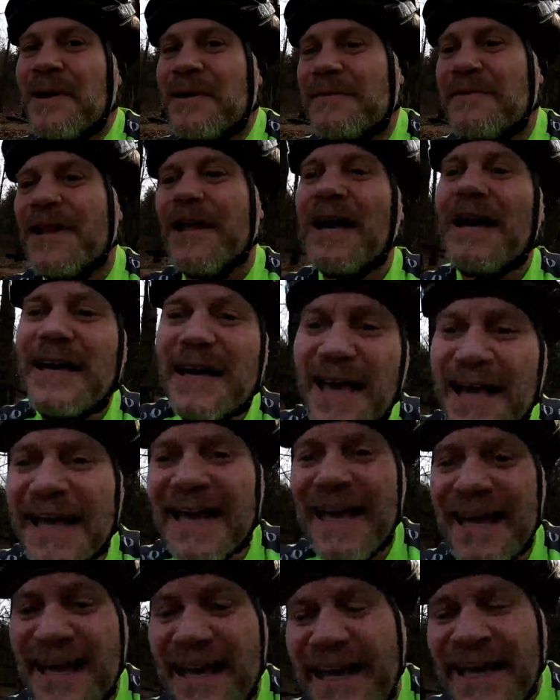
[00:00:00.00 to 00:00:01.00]
my
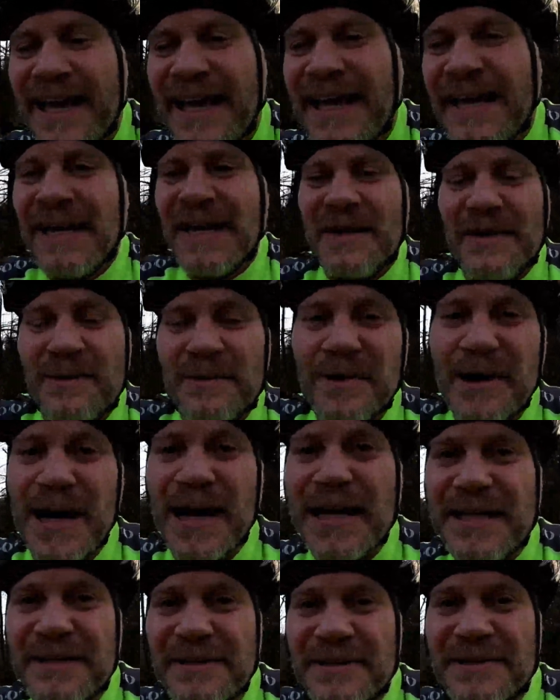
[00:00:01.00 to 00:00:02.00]
mountain
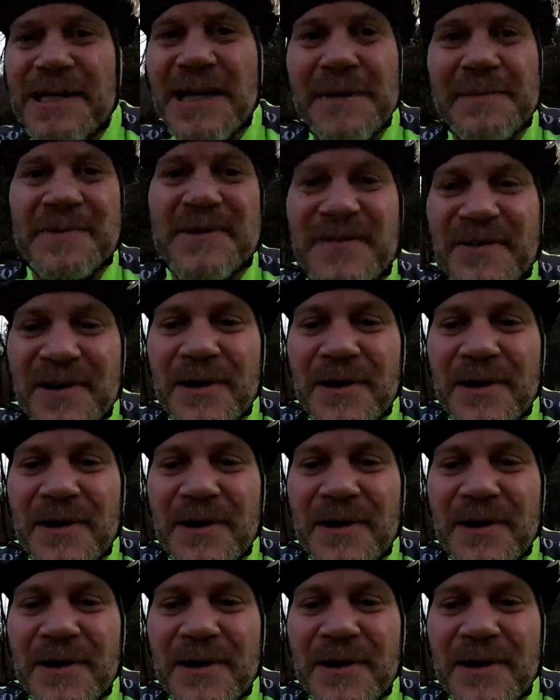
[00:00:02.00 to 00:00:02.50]
biking vlog.